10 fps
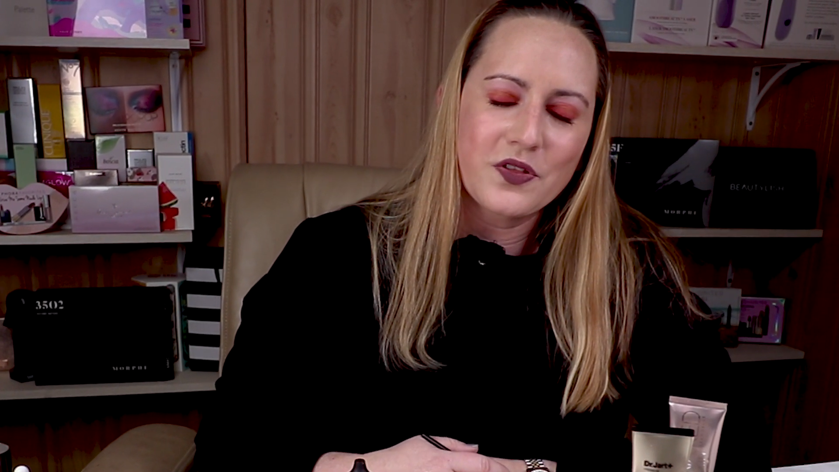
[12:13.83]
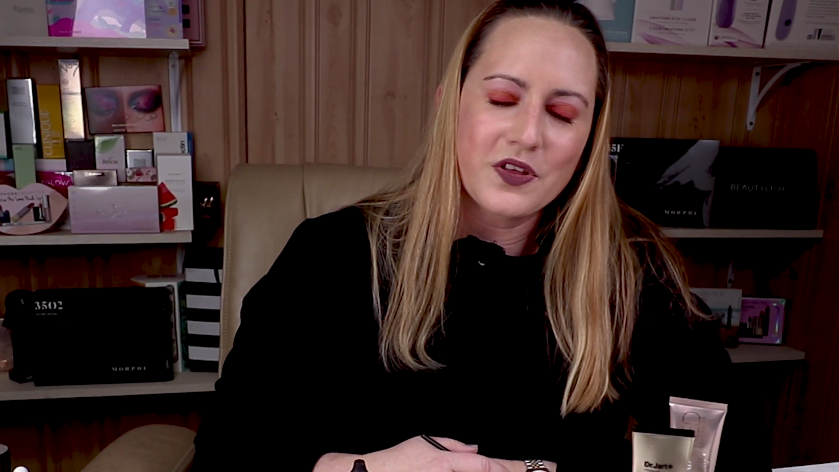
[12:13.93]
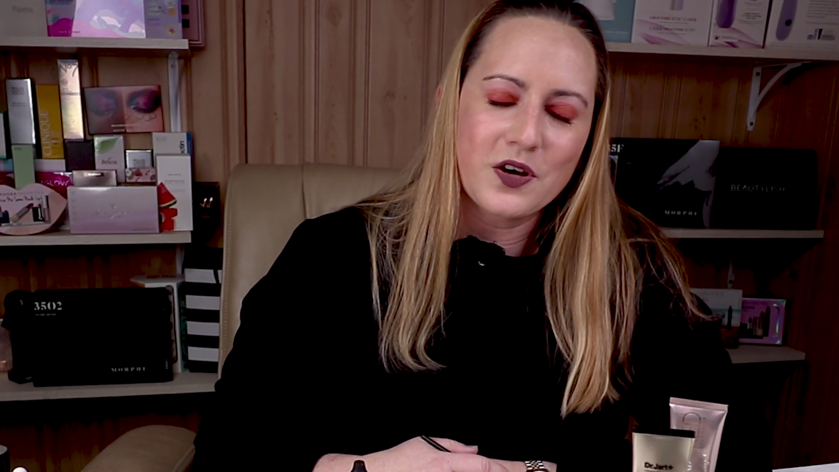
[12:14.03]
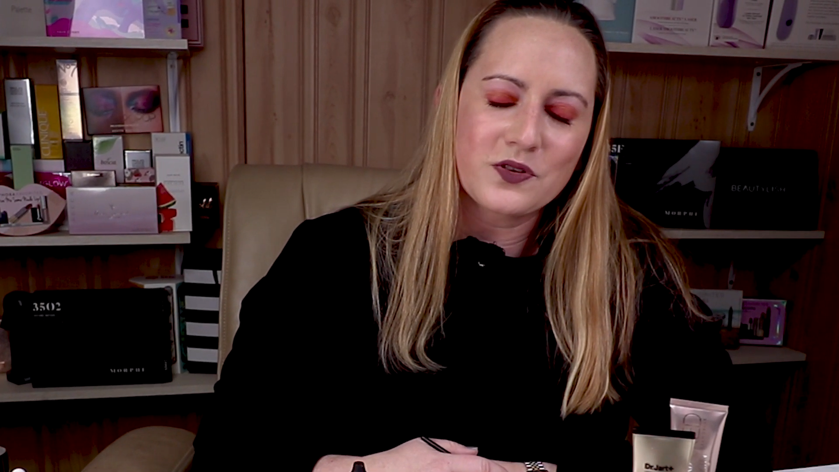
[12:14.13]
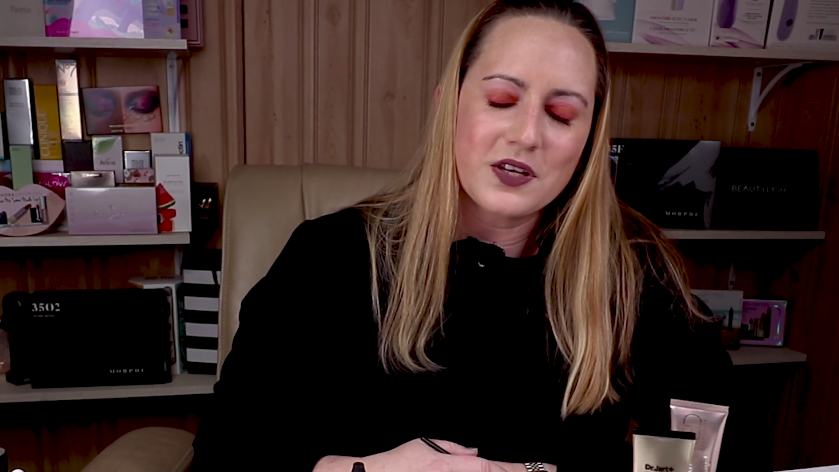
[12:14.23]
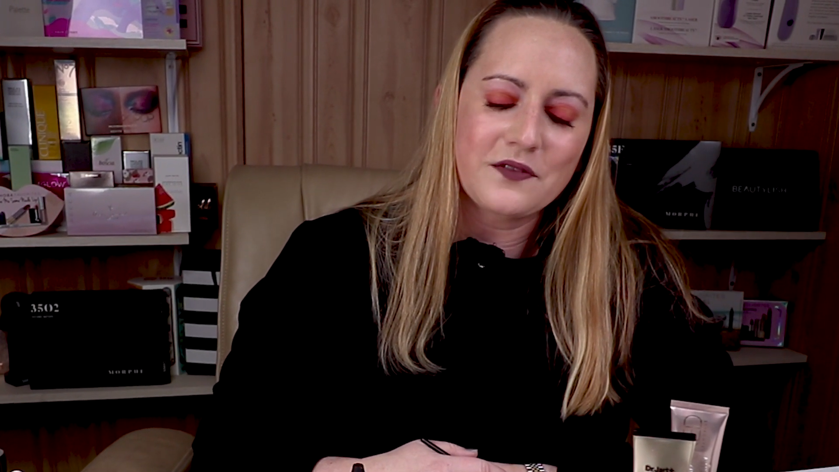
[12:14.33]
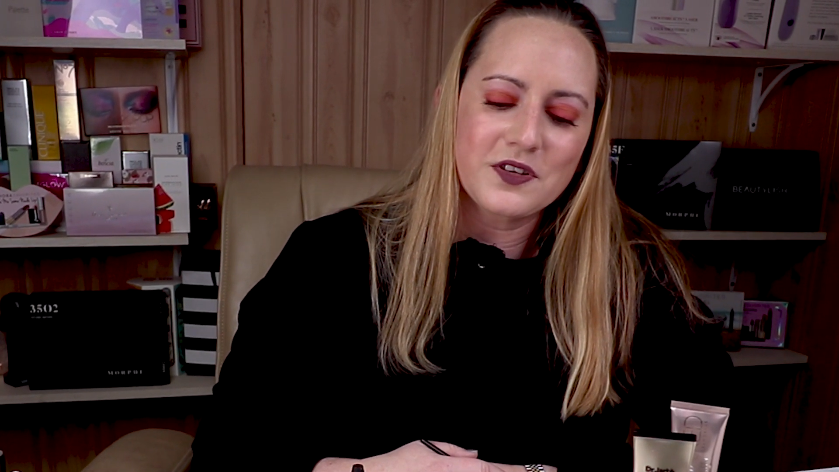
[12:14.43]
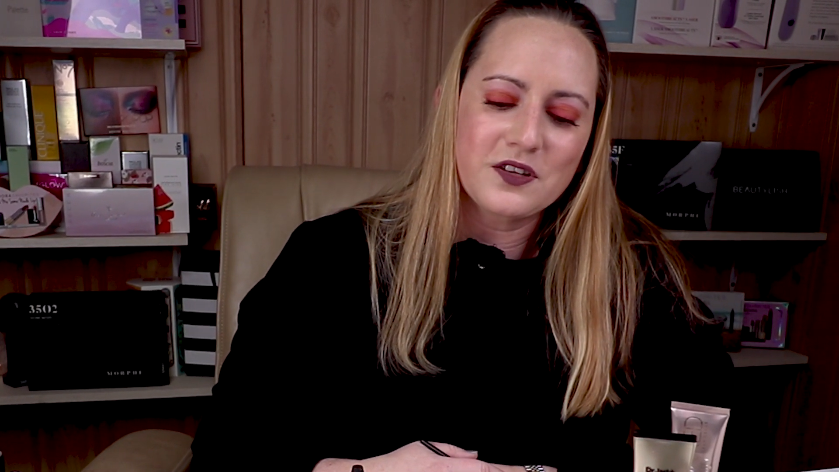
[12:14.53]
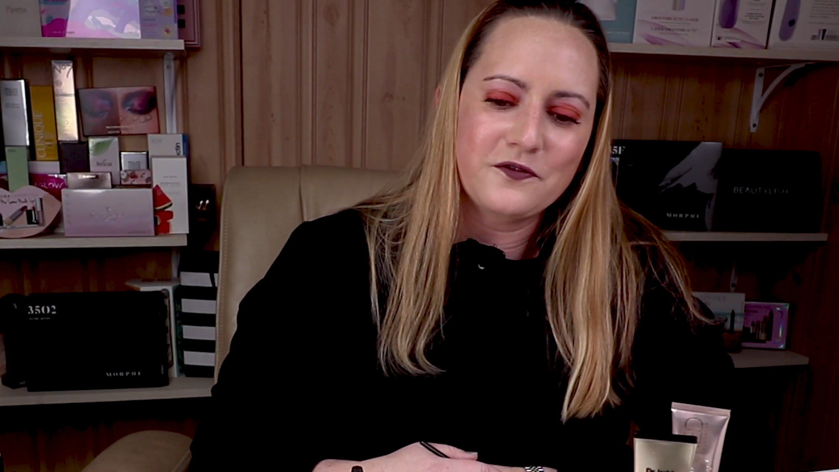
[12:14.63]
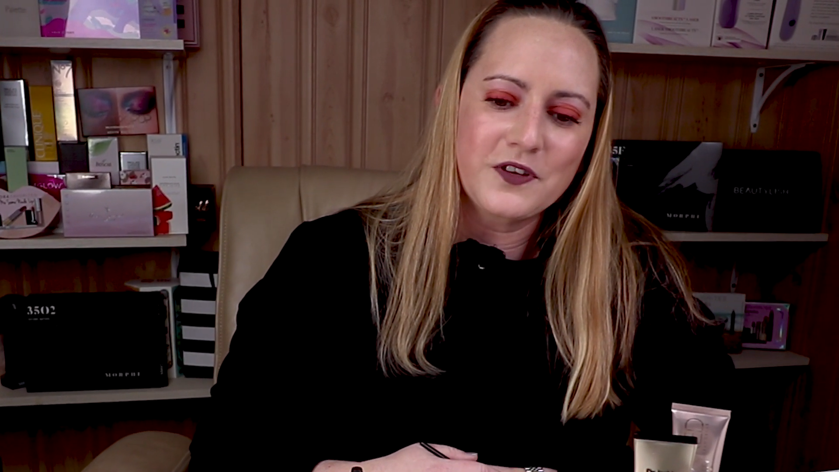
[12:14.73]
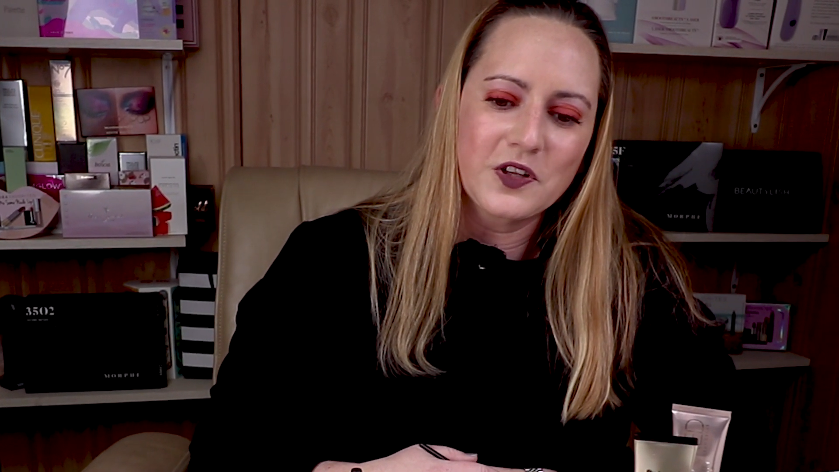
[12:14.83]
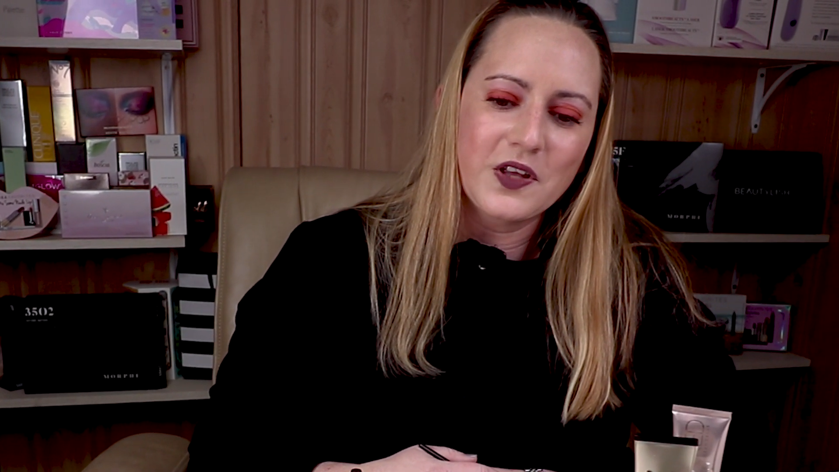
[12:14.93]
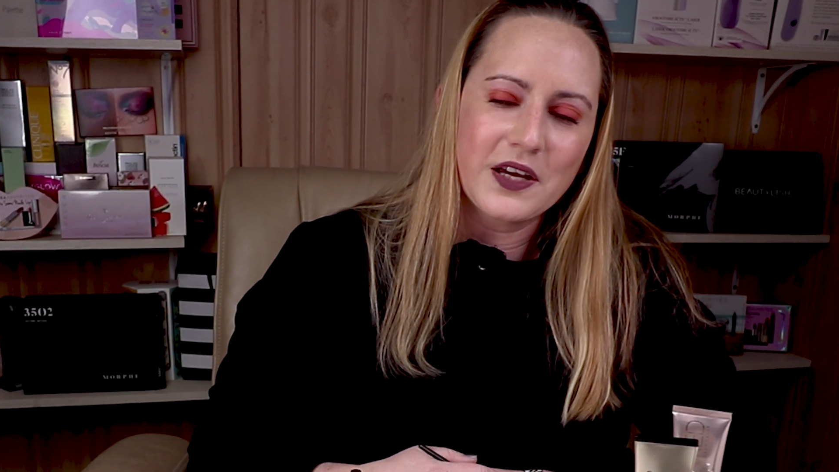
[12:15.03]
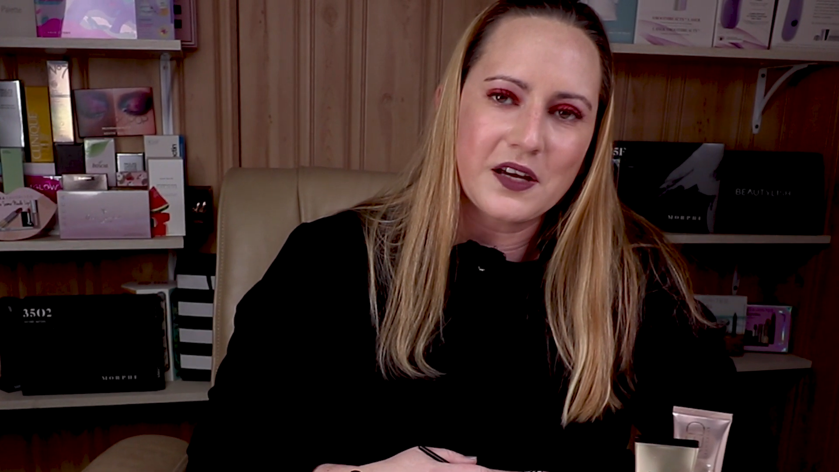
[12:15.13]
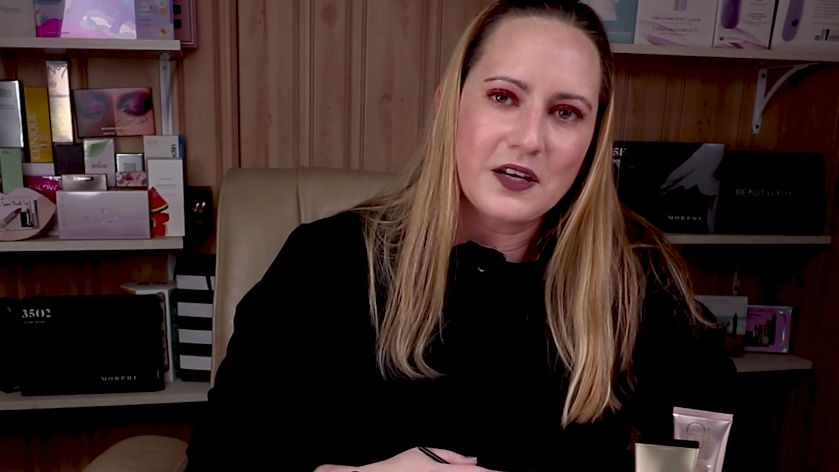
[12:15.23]
without having to feel
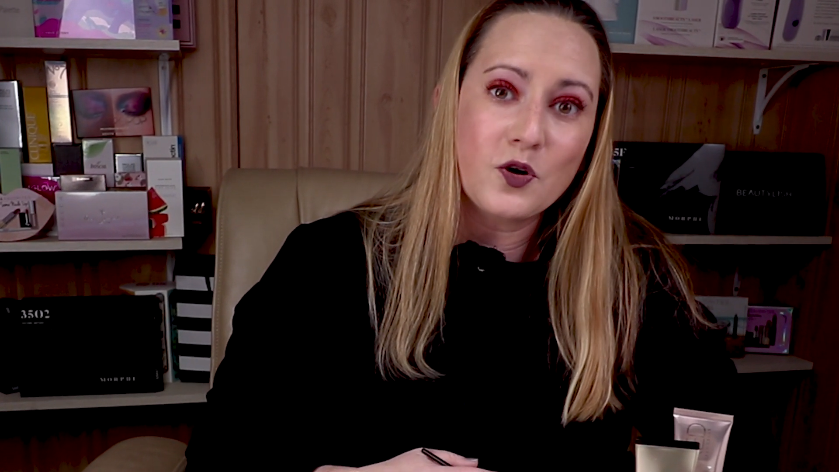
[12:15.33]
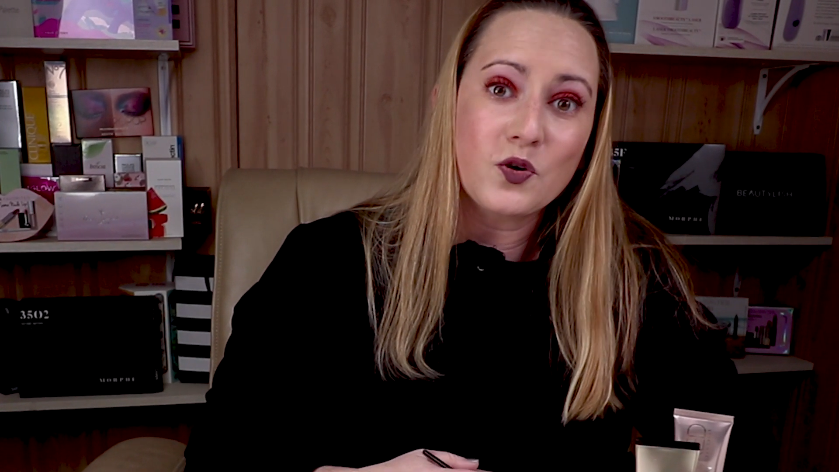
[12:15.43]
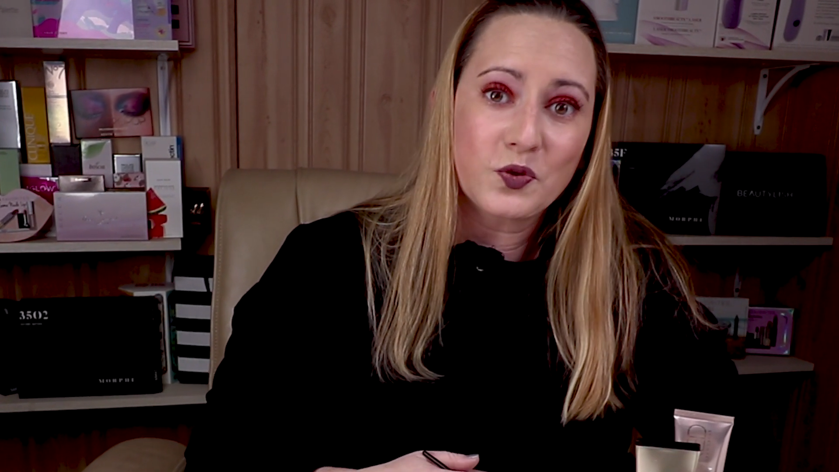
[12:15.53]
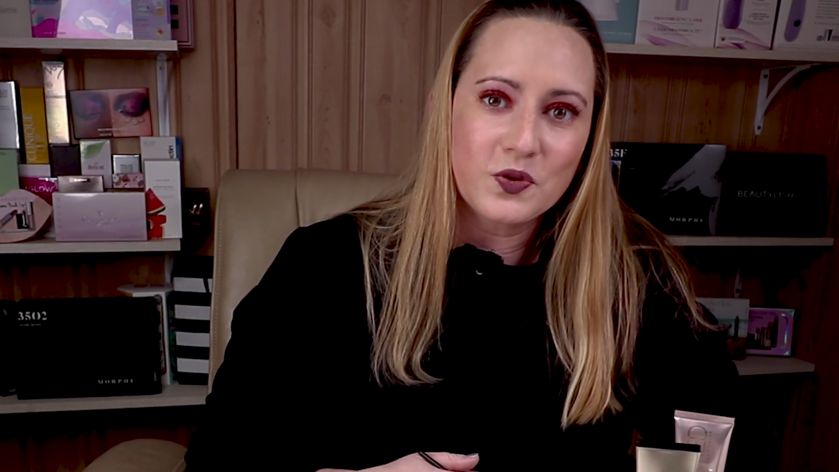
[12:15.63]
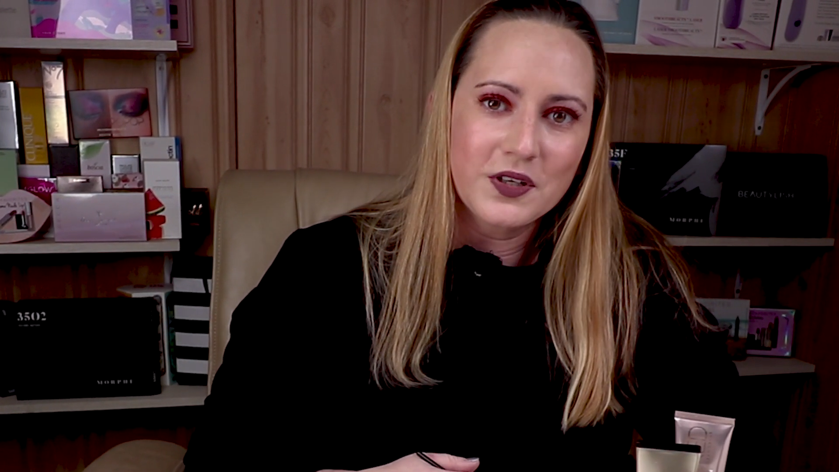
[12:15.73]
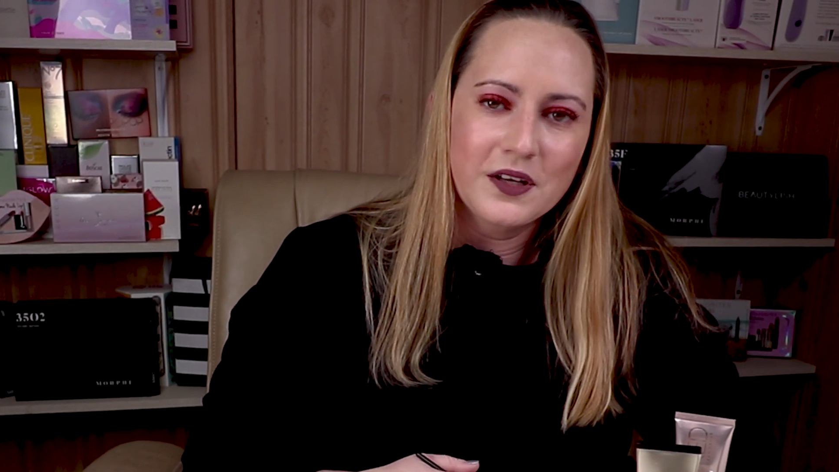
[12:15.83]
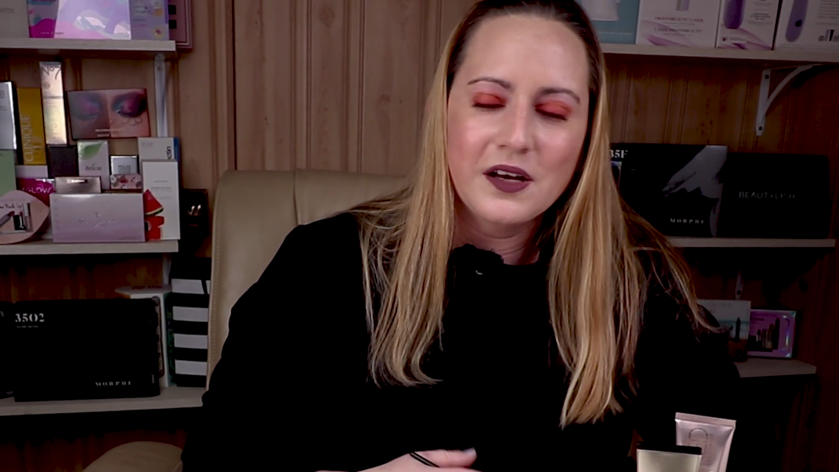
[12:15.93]
like I owe